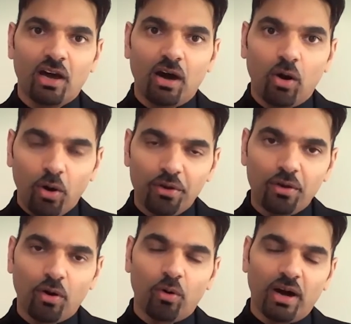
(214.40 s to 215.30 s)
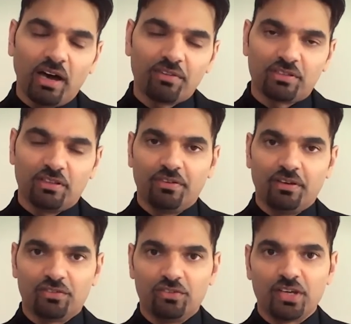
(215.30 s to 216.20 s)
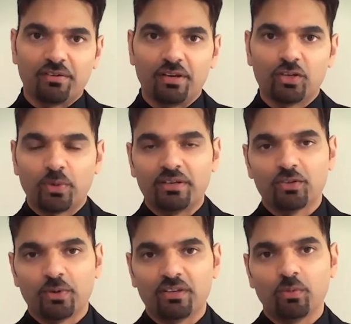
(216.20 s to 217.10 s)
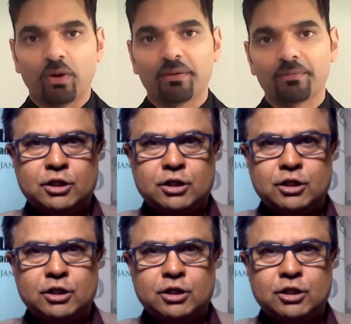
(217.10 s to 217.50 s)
on or after the 1st of January 2021.